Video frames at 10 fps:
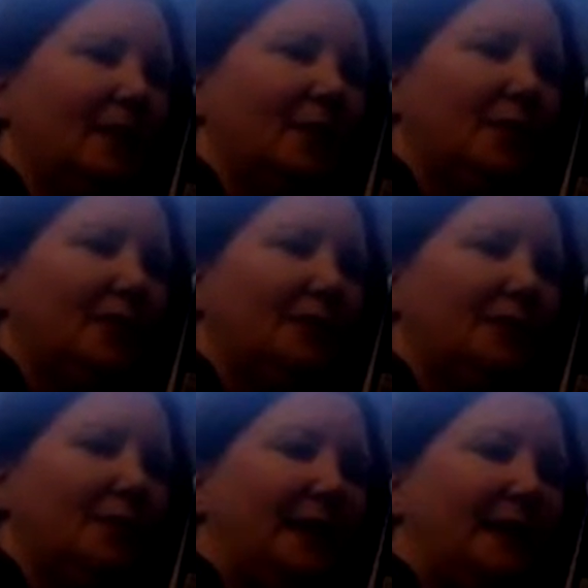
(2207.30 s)
We looked
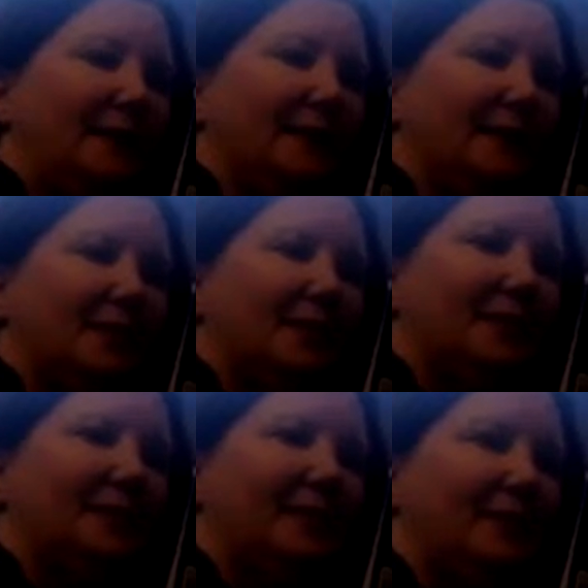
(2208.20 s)
around, and there were
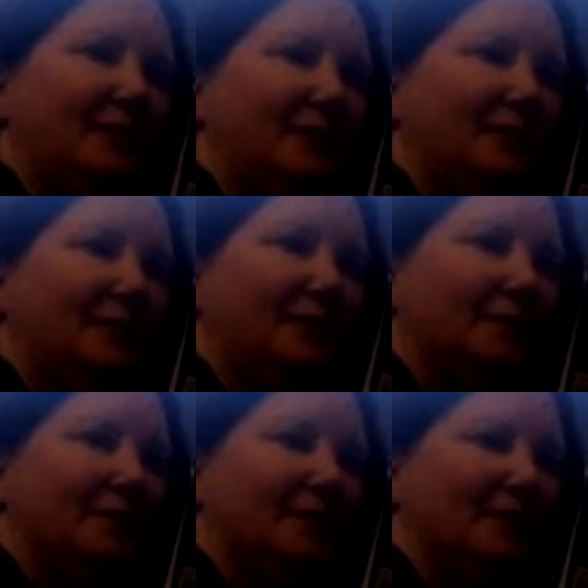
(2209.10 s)
several.
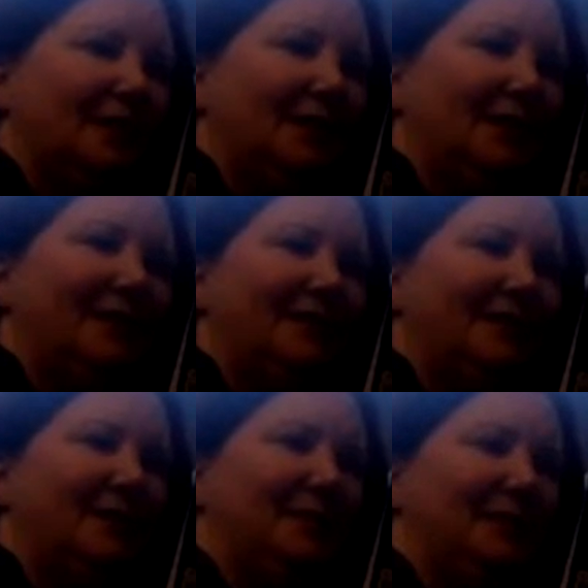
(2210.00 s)
You could
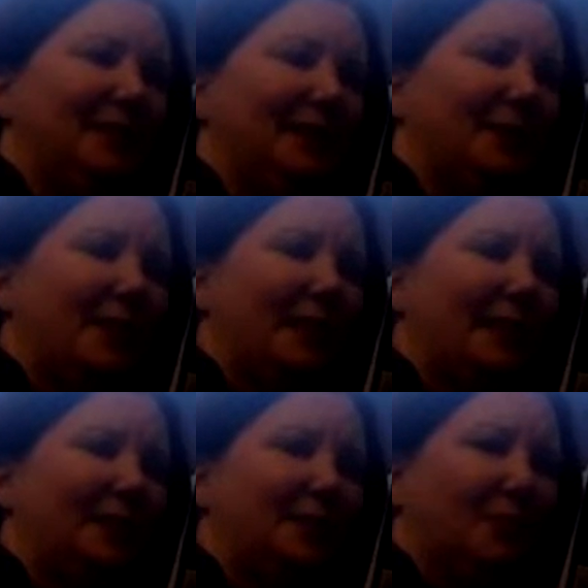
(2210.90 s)
see what looked like
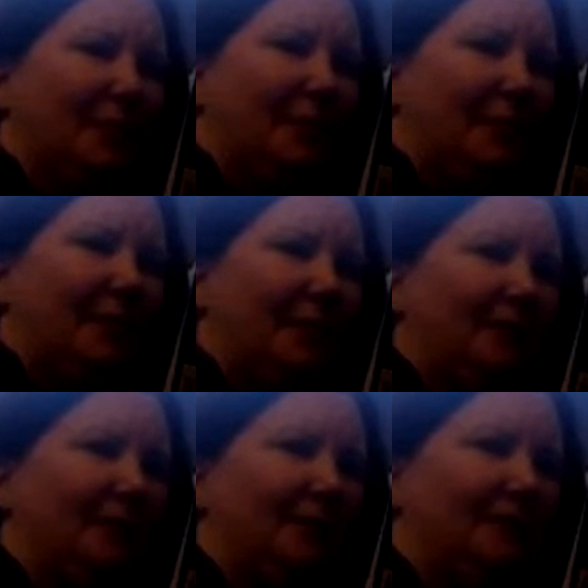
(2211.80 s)
trash or maybe
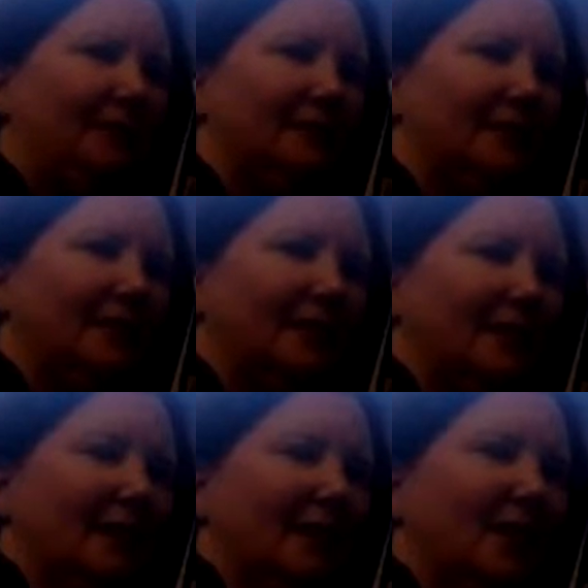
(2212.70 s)
bones.
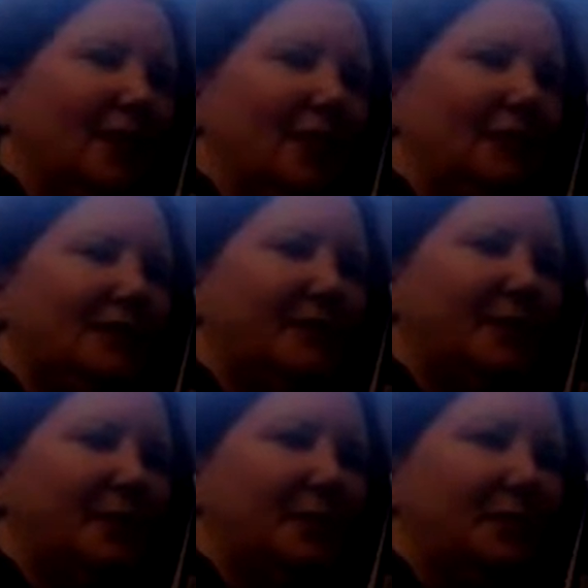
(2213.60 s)
Who wanted to
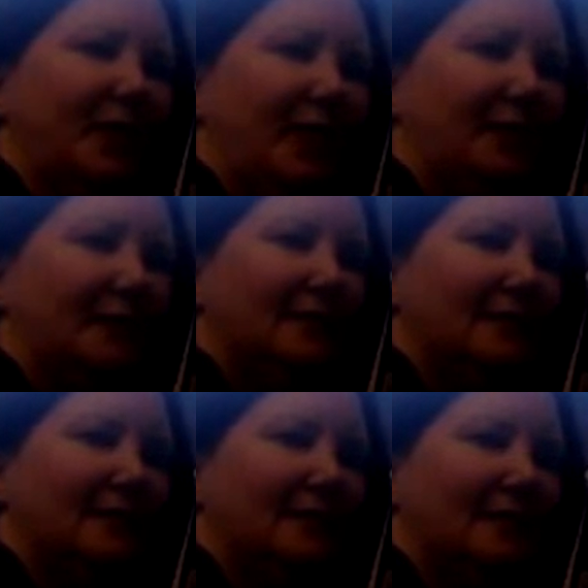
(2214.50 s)
sort through that?
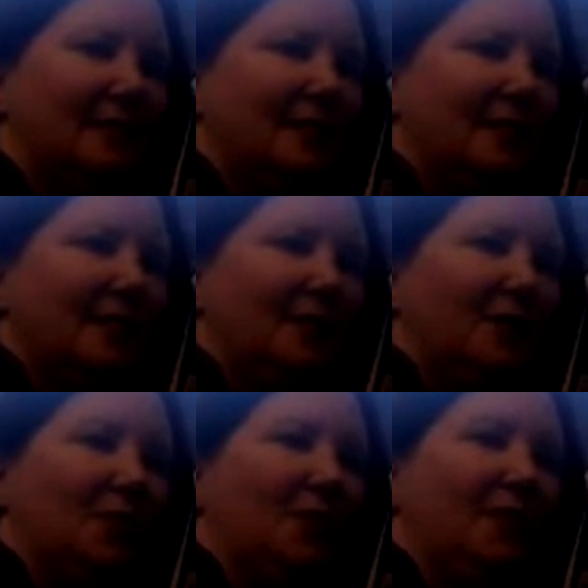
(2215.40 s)

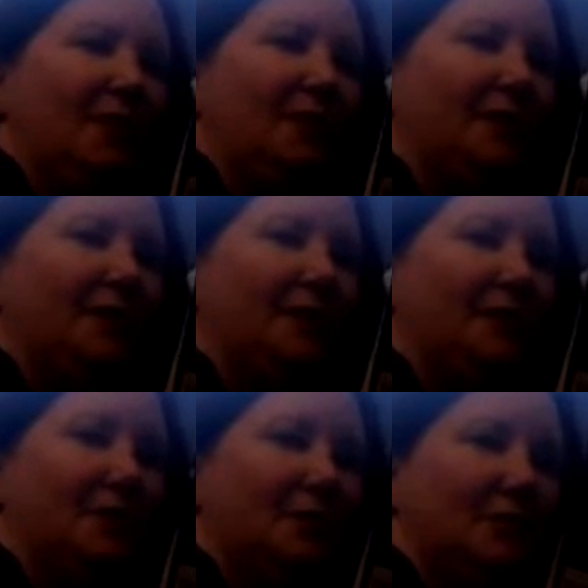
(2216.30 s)
One thing for
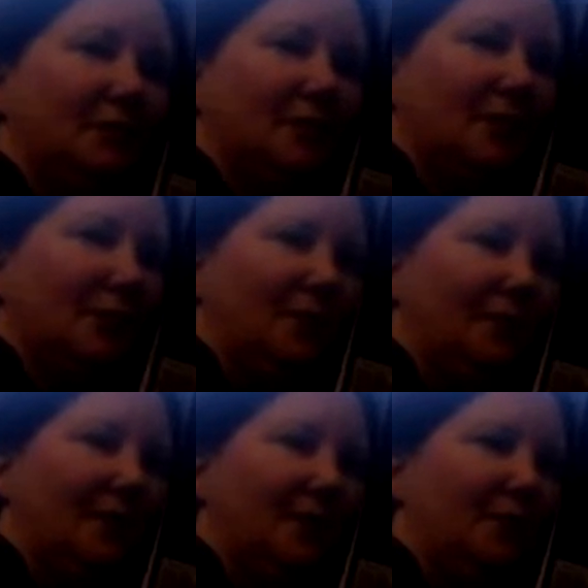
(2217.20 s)
sure was
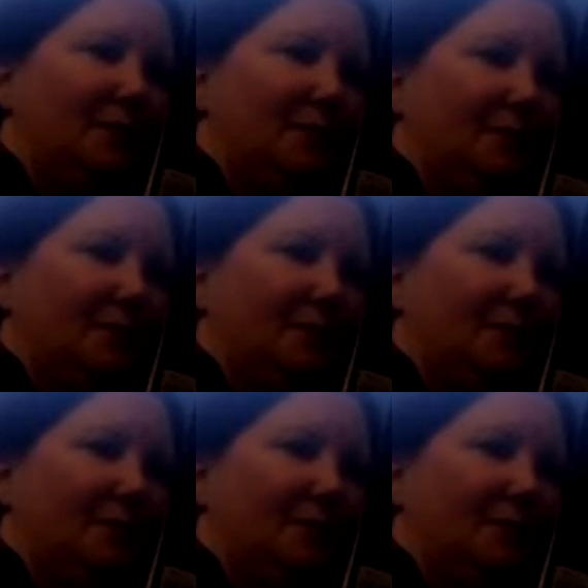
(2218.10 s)
they weren't